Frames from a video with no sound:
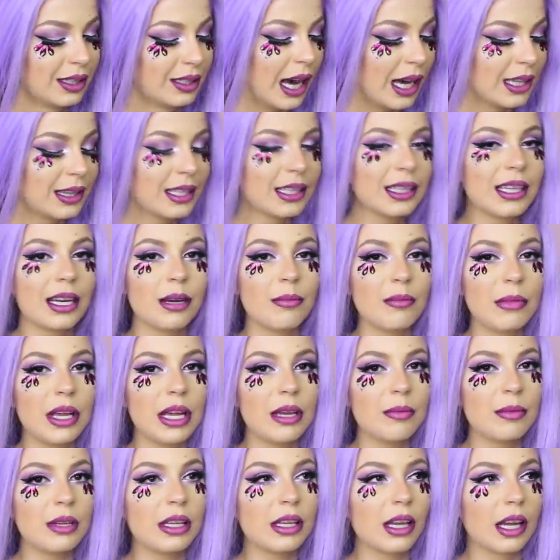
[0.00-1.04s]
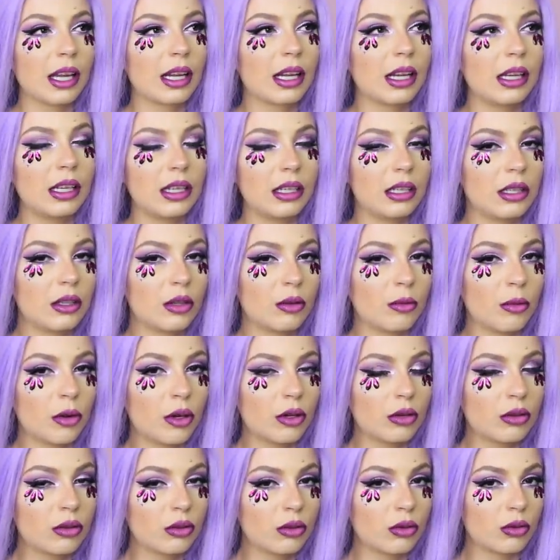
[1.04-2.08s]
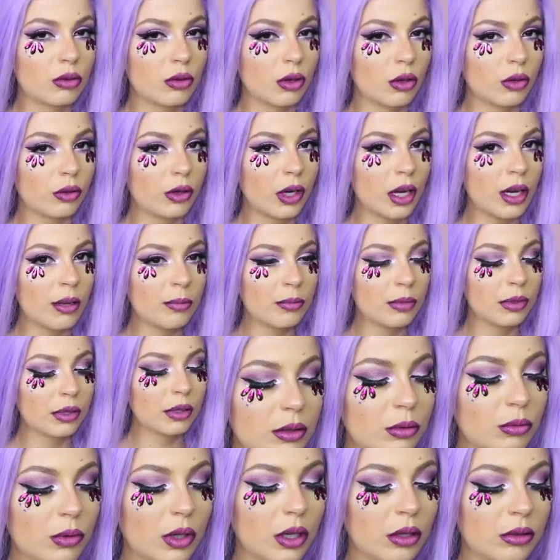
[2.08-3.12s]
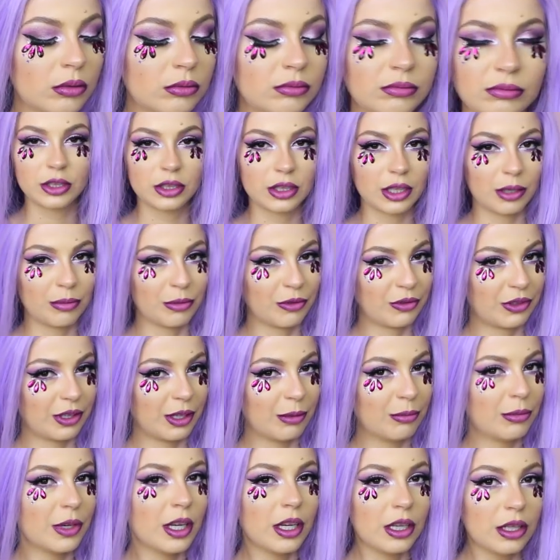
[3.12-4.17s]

I think they're maybe like a little more grown up. Well, some of them.